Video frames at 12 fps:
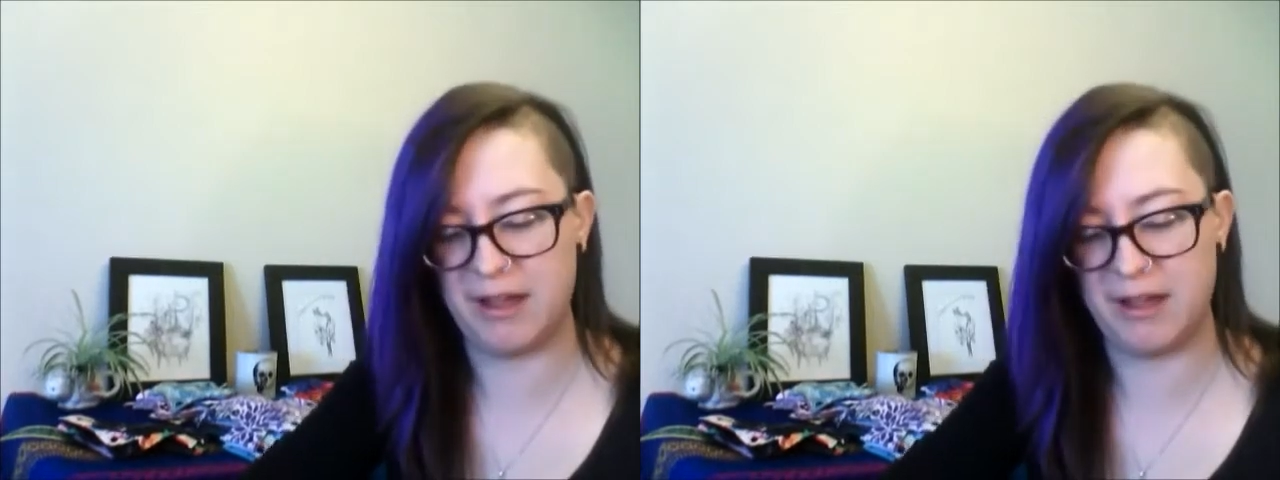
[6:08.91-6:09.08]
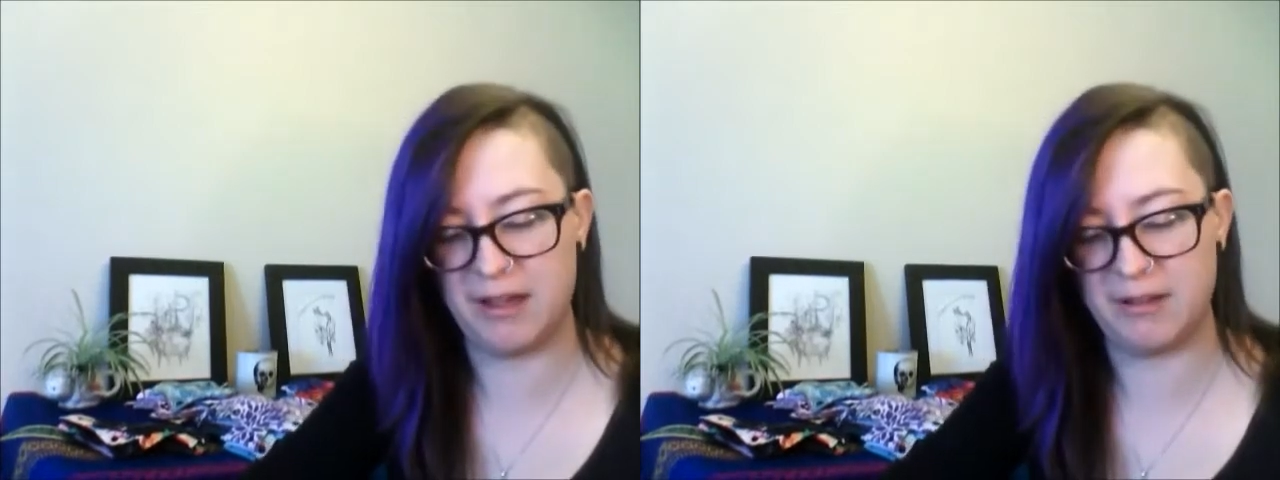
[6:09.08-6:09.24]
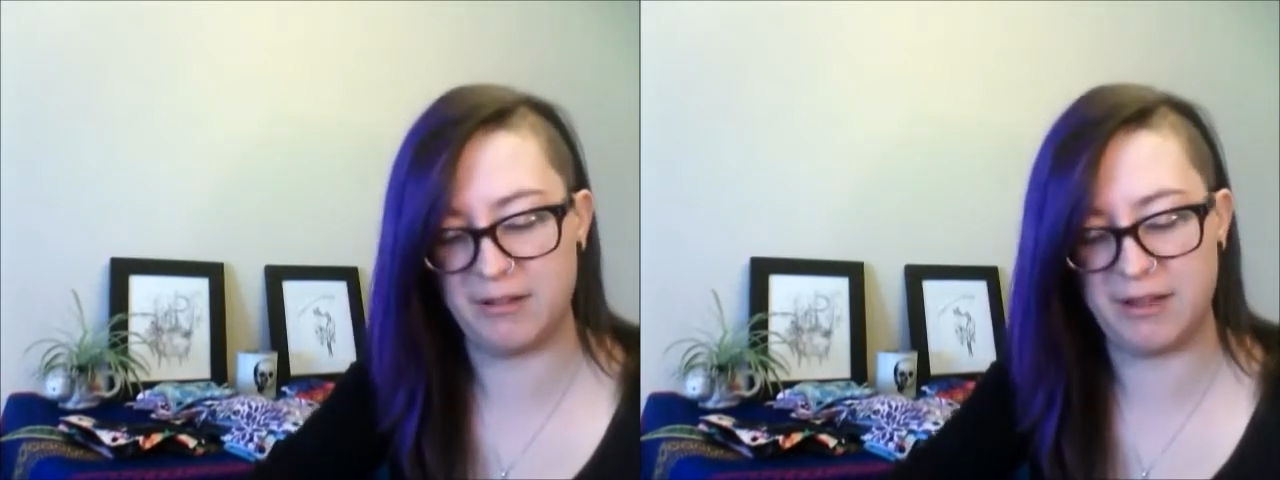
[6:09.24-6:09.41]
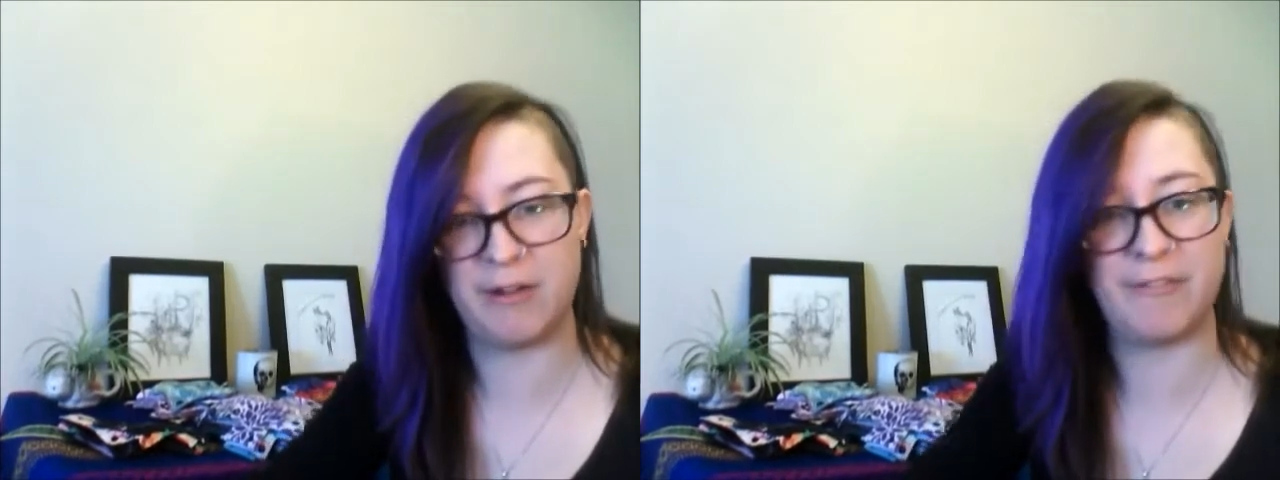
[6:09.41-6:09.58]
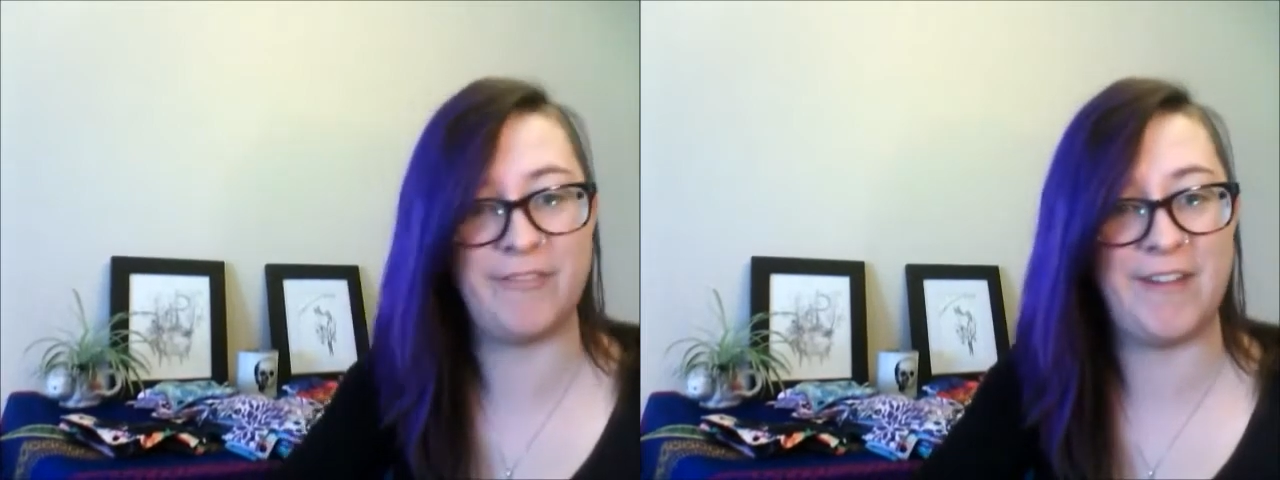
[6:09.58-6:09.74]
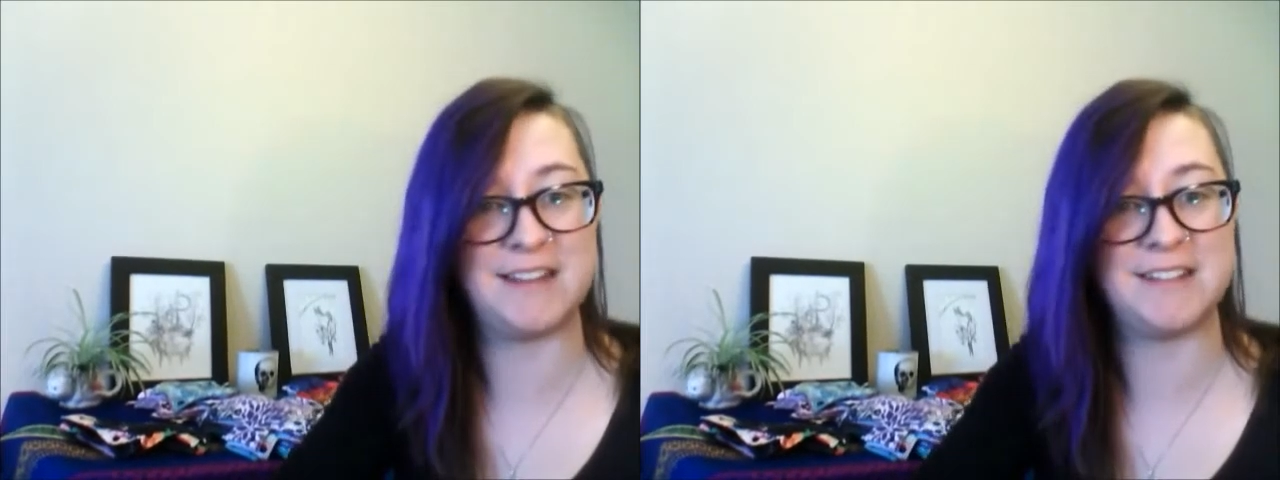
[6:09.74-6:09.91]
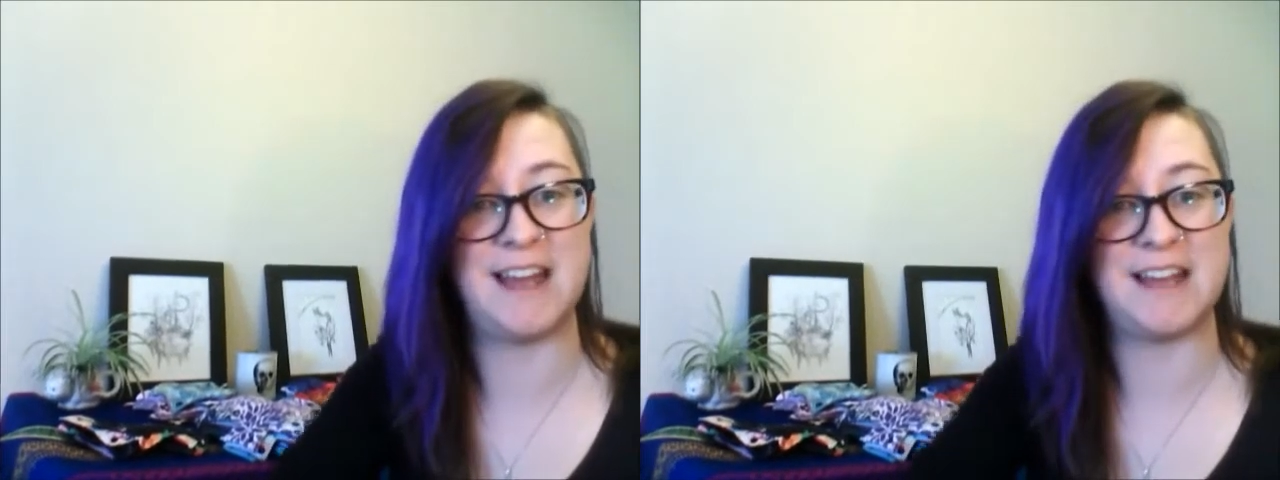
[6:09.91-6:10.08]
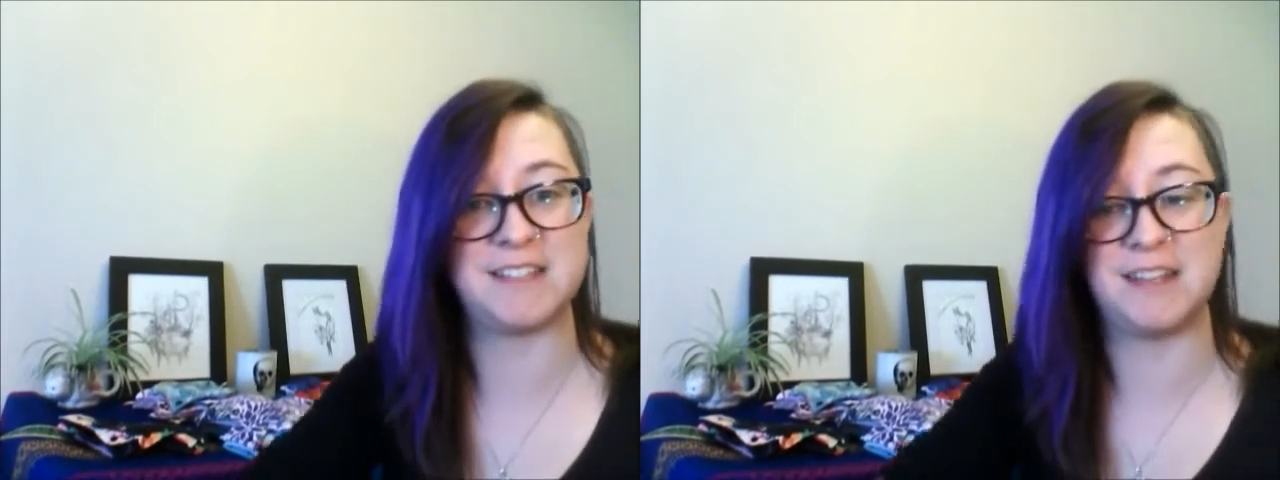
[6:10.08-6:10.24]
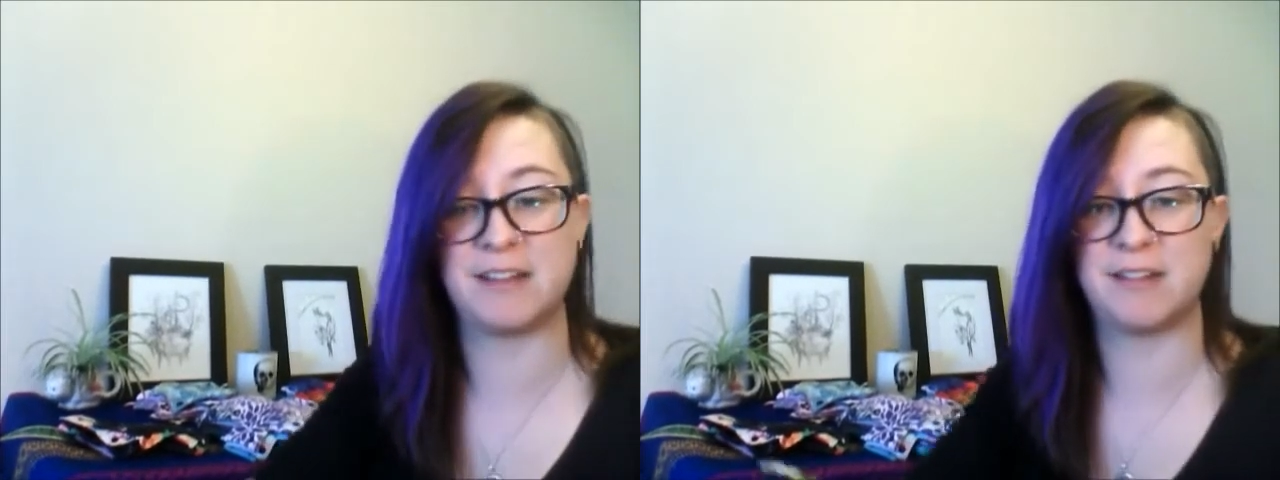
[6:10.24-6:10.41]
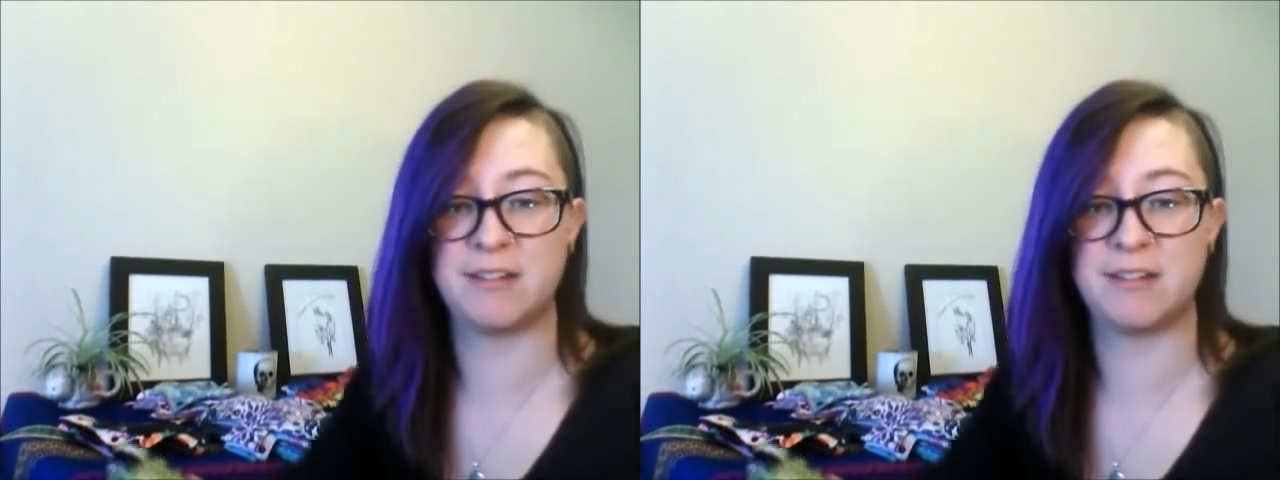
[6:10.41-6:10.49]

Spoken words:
and they're fantastic.